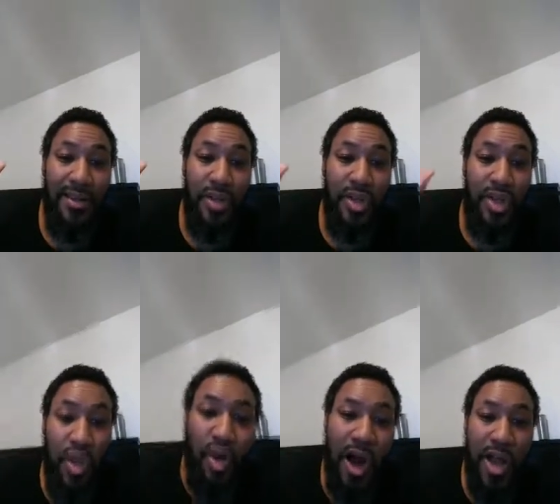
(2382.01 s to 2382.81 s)

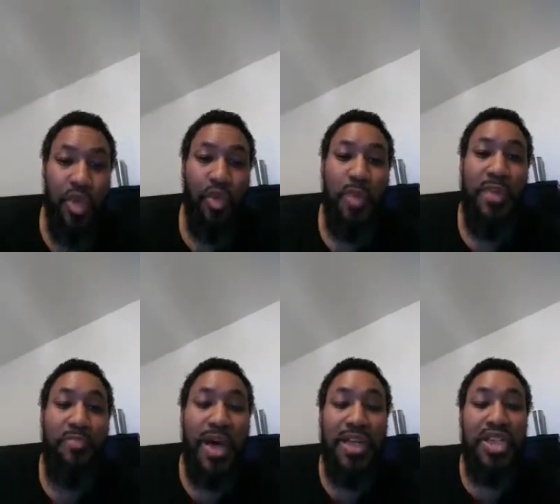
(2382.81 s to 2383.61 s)
you also will be
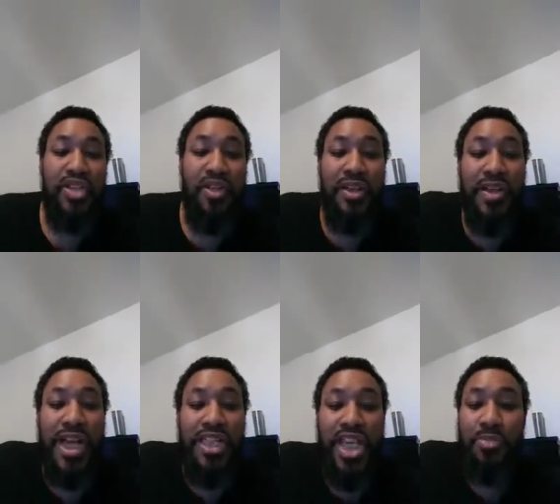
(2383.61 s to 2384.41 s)
punished on the day
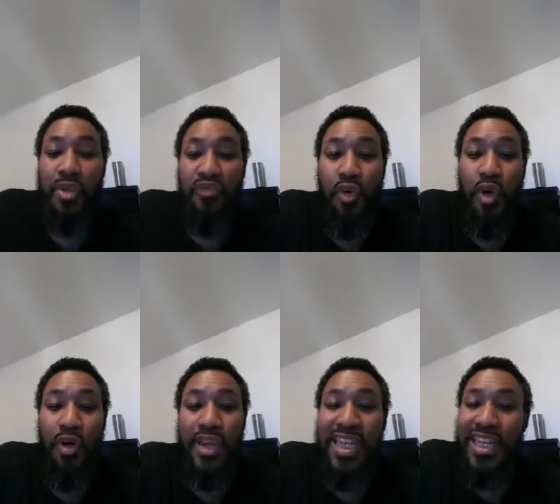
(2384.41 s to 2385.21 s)
of judgment for
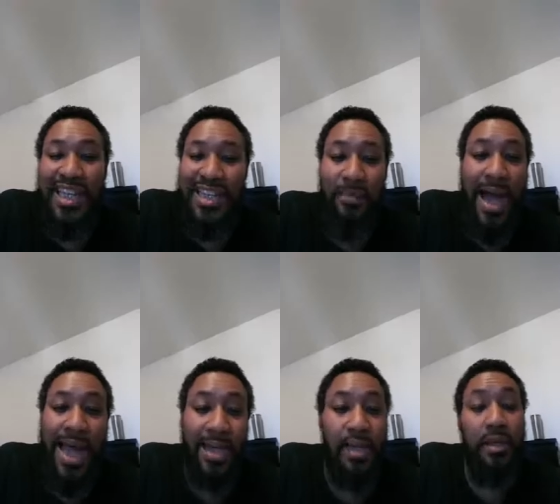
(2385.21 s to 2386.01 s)
killing the body.
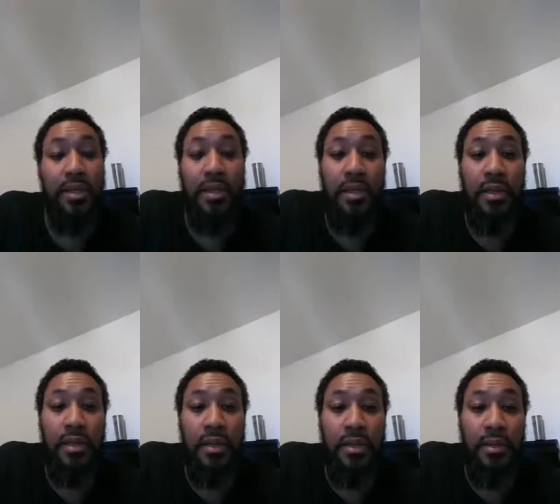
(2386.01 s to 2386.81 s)

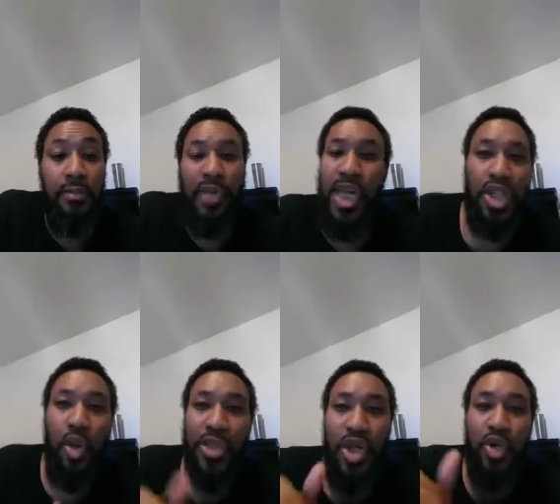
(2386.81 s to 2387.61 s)
Because no
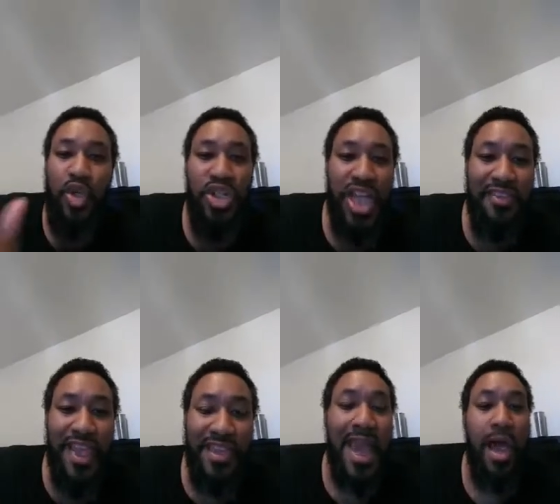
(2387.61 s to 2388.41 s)
one told you to shut
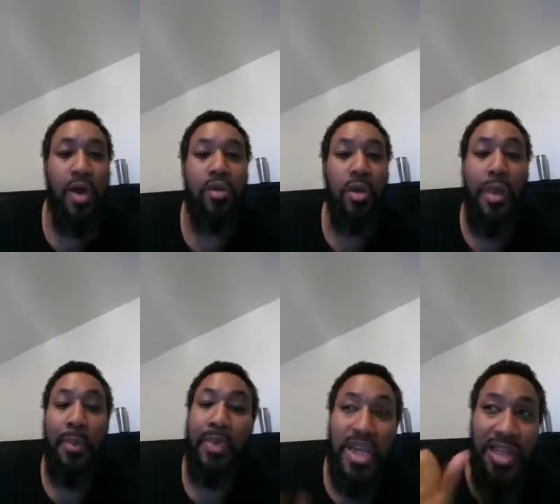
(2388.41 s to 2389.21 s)
that down.
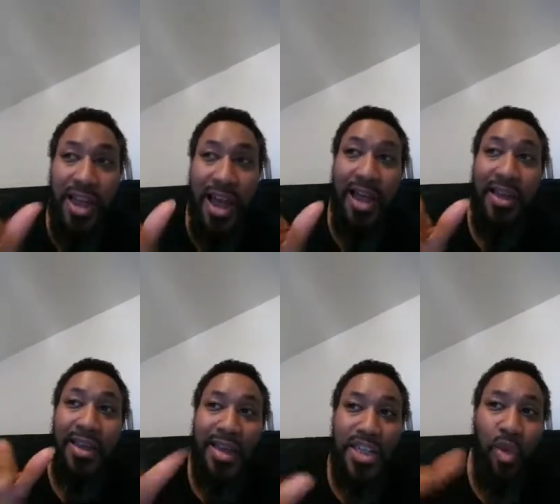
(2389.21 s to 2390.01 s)
Because Allah
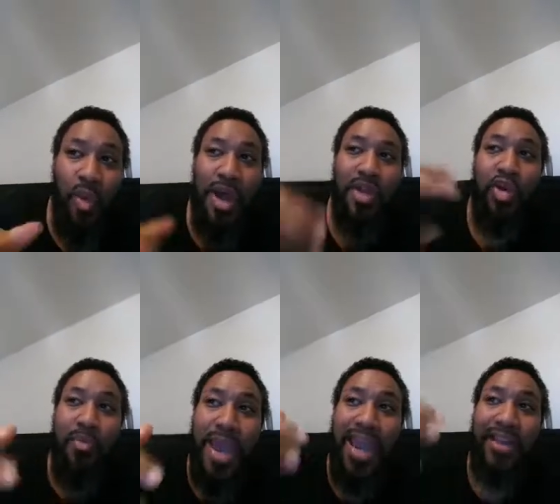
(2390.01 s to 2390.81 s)
is the one who
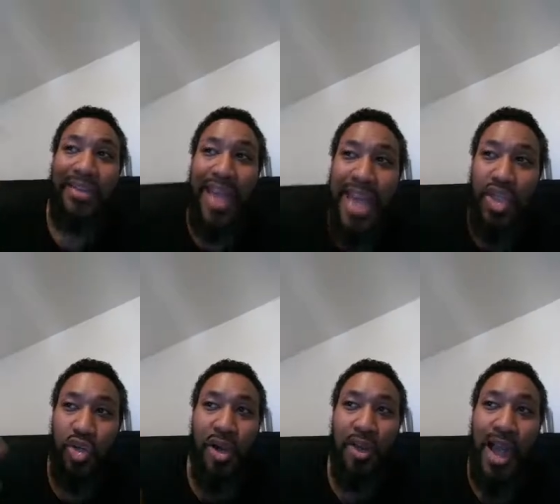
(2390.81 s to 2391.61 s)
made nature.
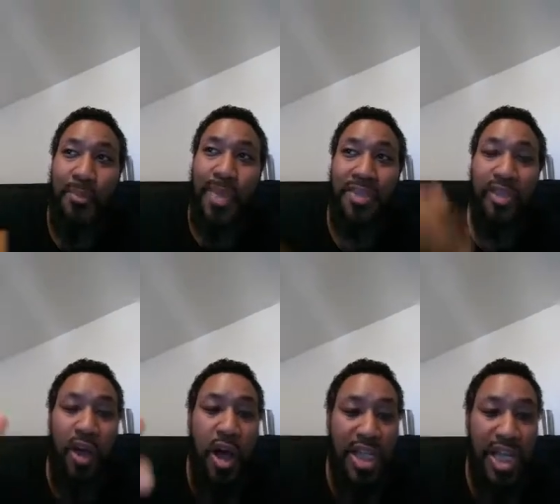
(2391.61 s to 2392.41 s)
Allah made the
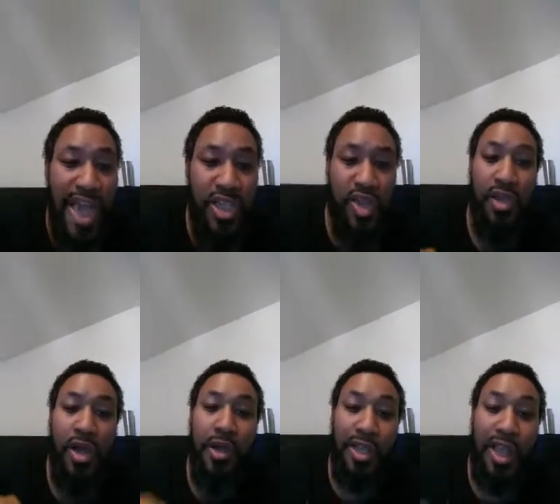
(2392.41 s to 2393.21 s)
laws of nature.
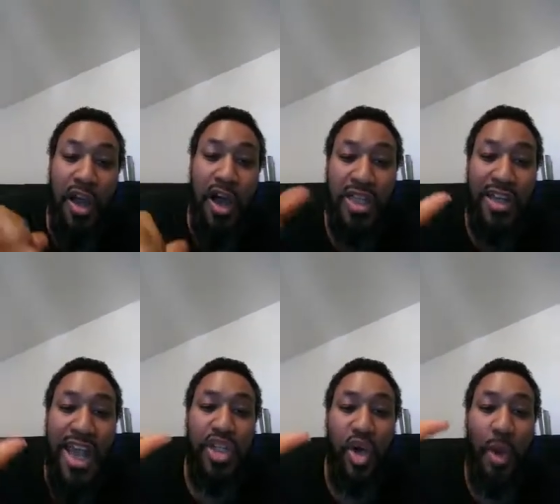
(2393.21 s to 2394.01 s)
The laws of
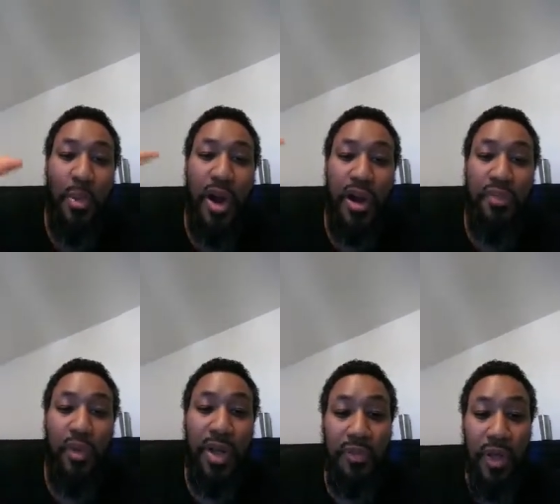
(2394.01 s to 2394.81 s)
nature are part of the
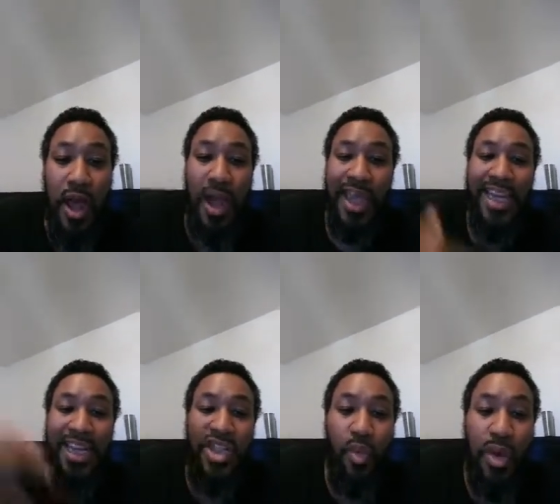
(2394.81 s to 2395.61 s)
will of Allah. It
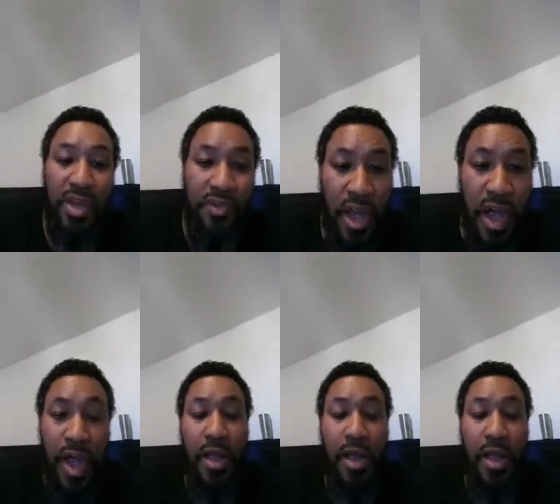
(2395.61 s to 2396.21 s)
is the will of Allah.